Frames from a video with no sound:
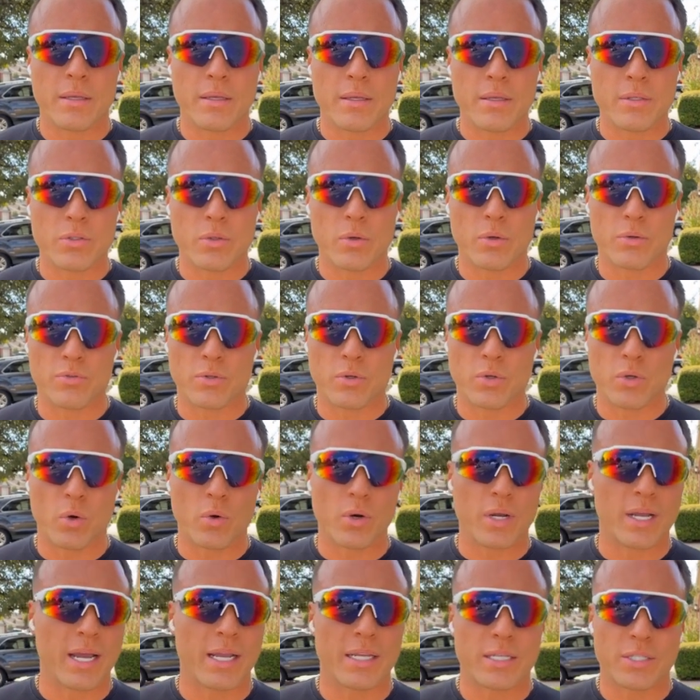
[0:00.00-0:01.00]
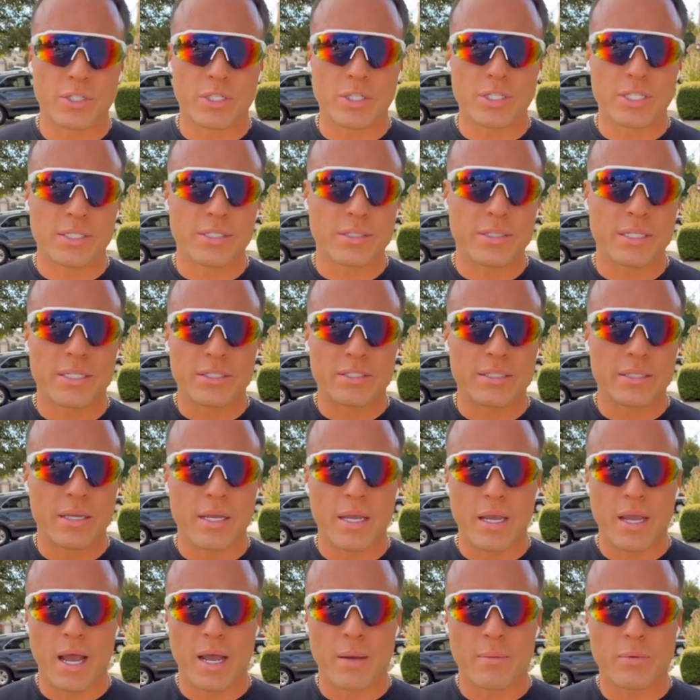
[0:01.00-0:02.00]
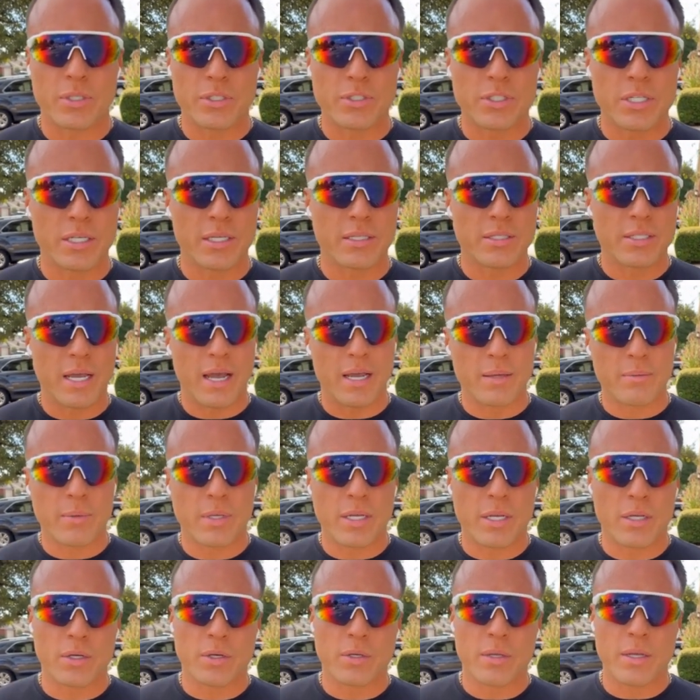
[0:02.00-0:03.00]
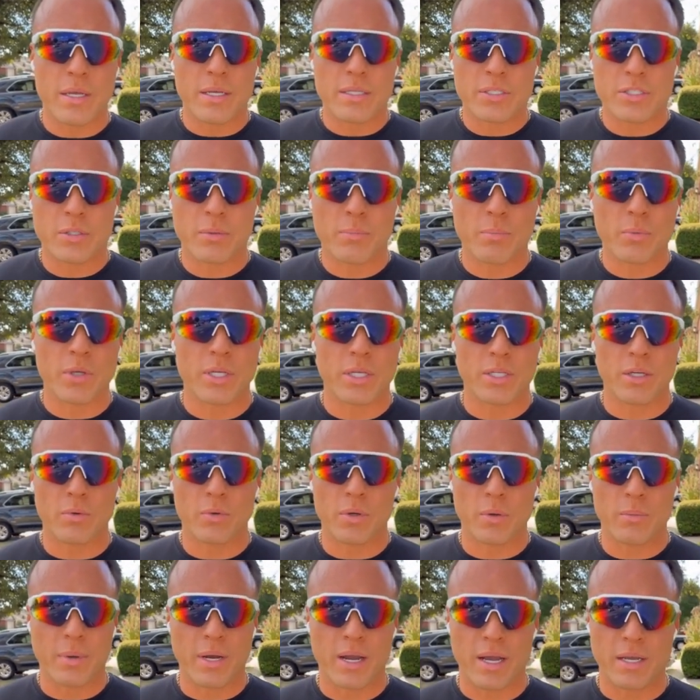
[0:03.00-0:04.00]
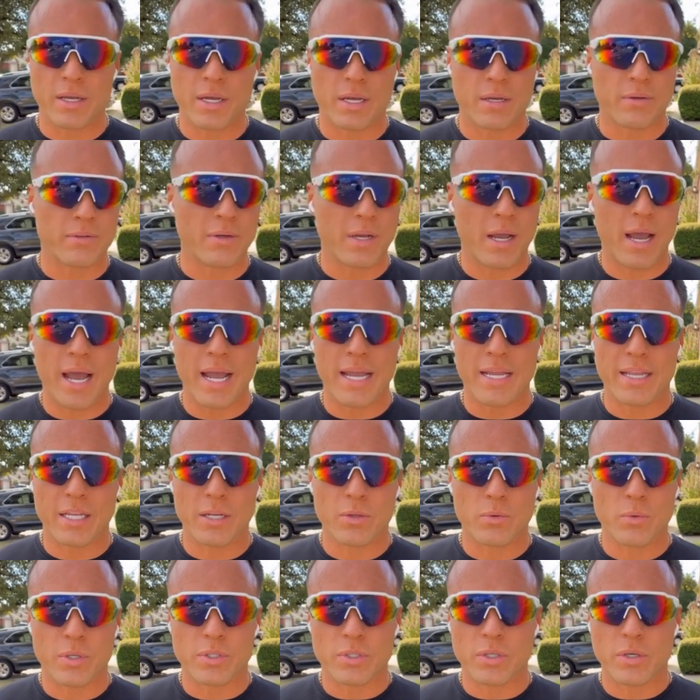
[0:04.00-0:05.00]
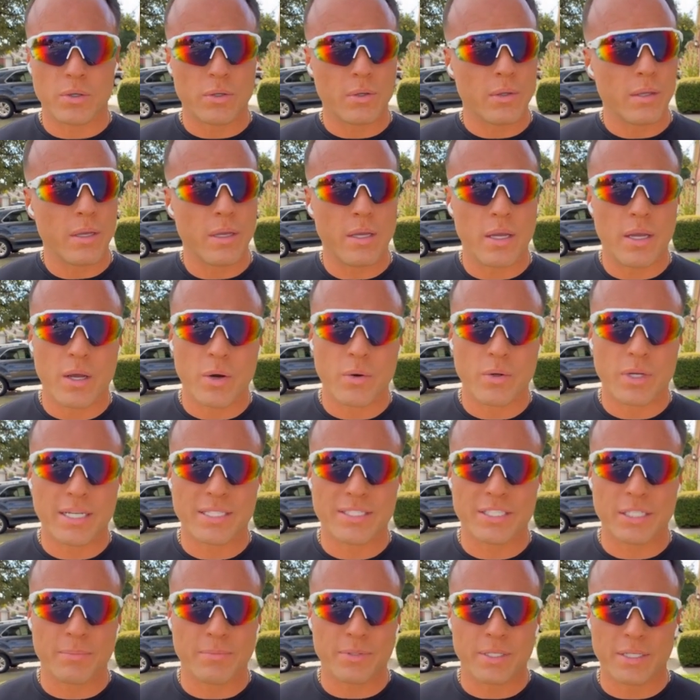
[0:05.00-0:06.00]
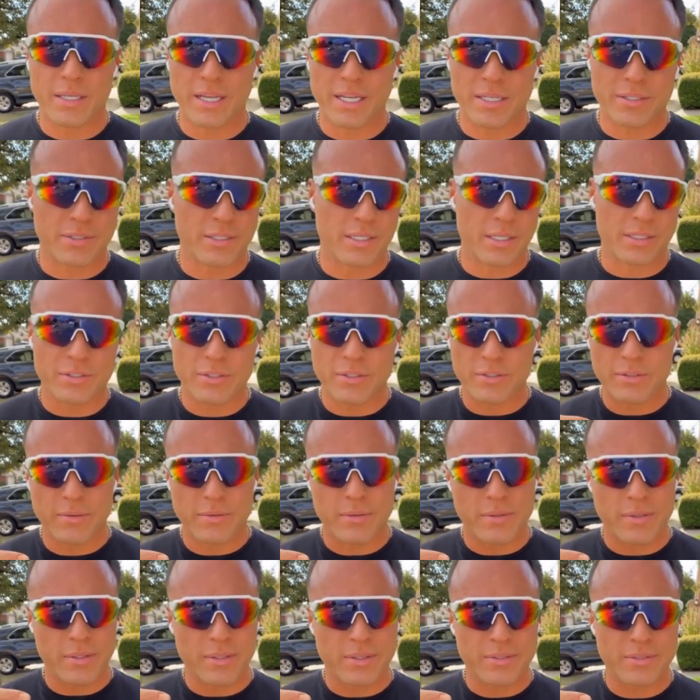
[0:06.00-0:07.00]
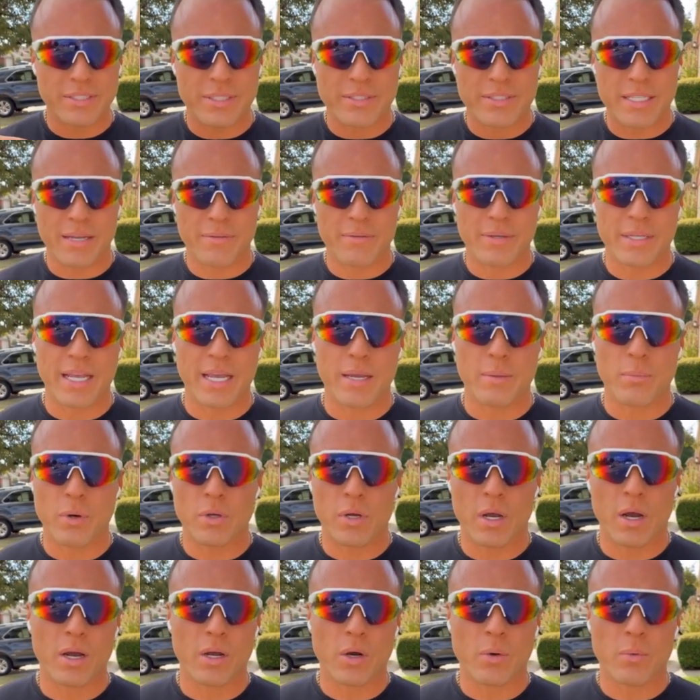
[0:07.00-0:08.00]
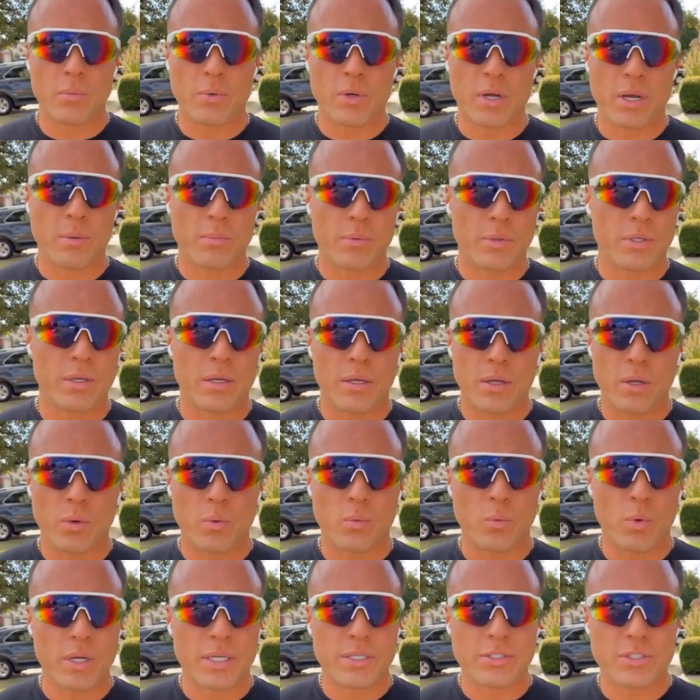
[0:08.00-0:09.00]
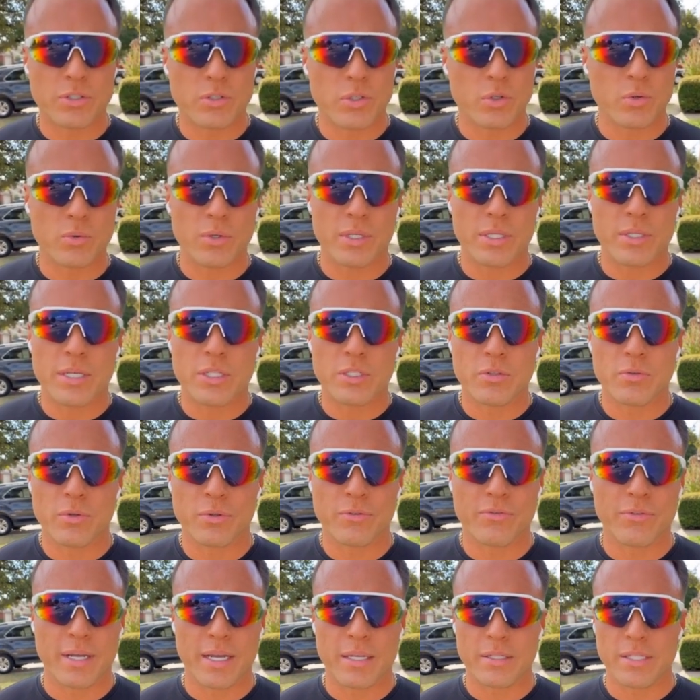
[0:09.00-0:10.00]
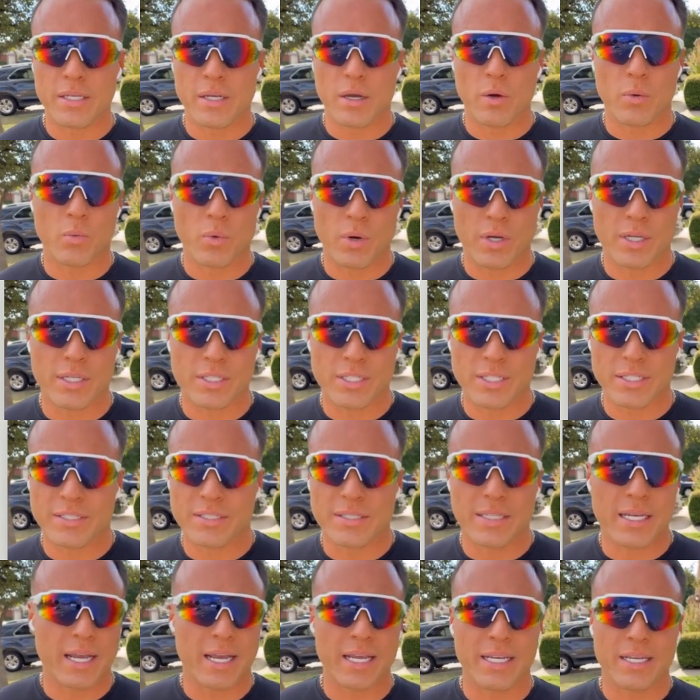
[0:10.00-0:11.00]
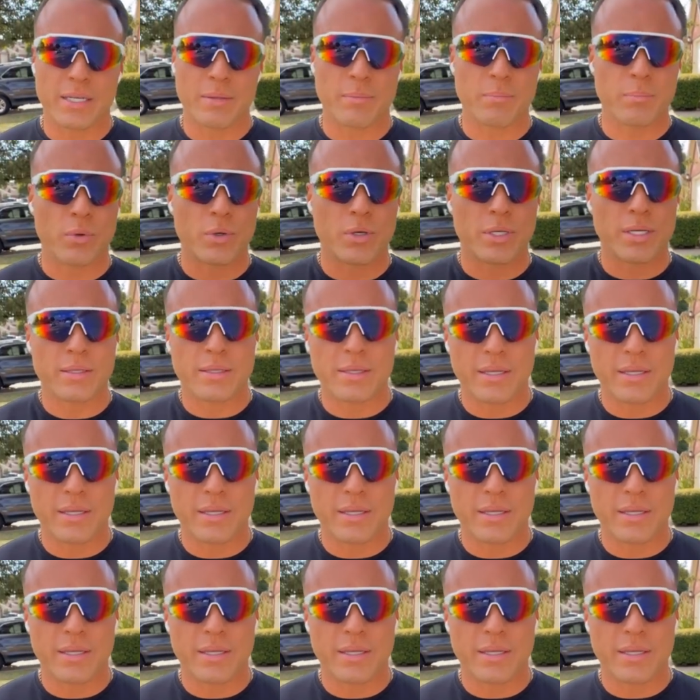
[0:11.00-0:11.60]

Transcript: So if you go ahead and click this, I'm just going to type here Sabrina Romanov hiking with her. Okay, something like this. Since I've enabled auto prompt, what it's doing is reflecting on what it is that I inputted.